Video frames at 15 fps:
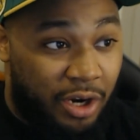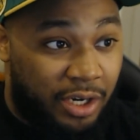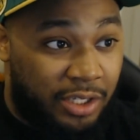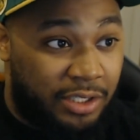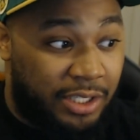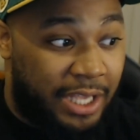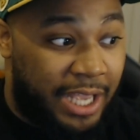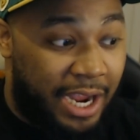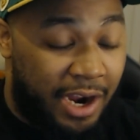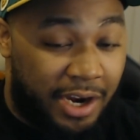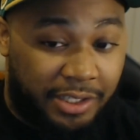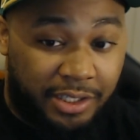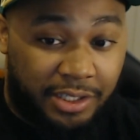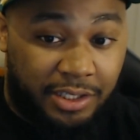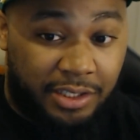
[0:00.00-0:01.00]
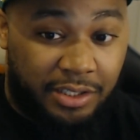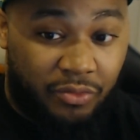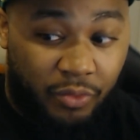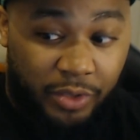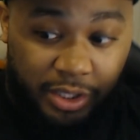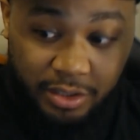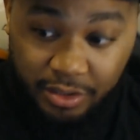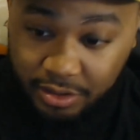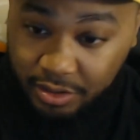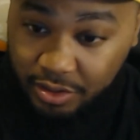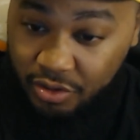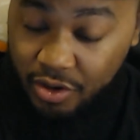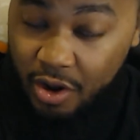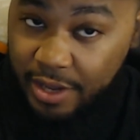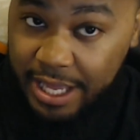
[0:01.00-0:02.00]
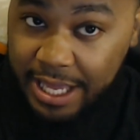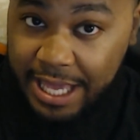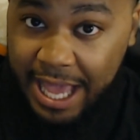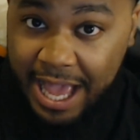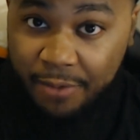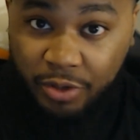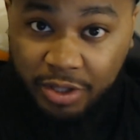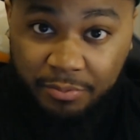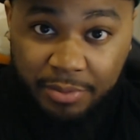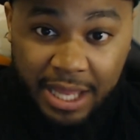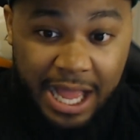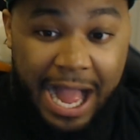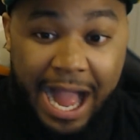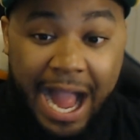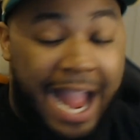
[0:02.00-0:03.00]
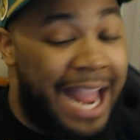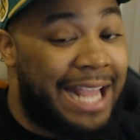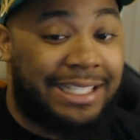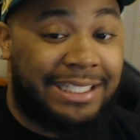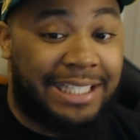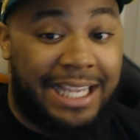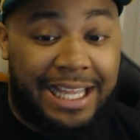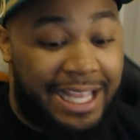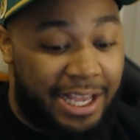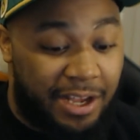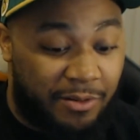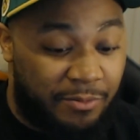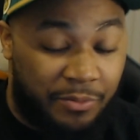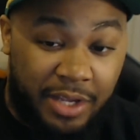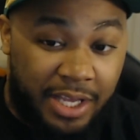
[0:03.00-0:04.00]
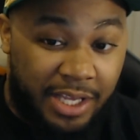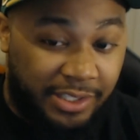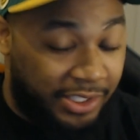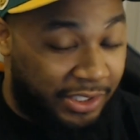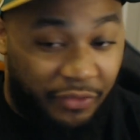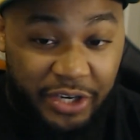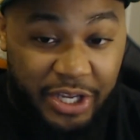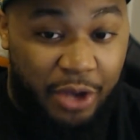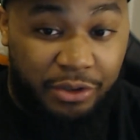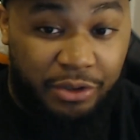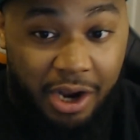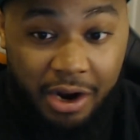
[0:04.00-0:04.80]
character with the, you know, he came with the black. I ain't seen him since the video started.